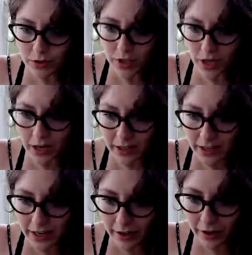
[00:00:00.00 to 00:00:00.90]
Watching you
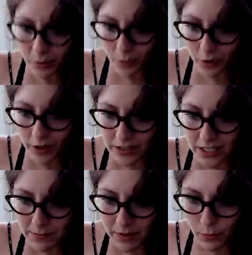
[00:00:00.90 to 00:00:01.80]
talk and not hearing
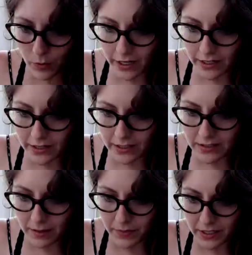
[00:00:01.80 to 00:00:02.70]
words has me worried that
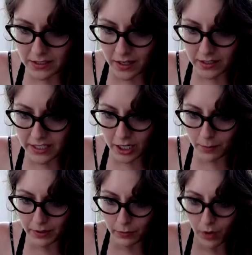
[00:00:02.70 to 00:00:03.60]
something has gone
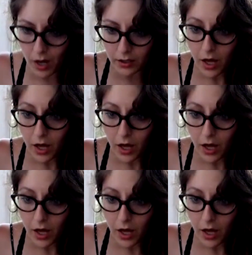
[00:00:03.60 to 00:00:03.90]
terribly wrong.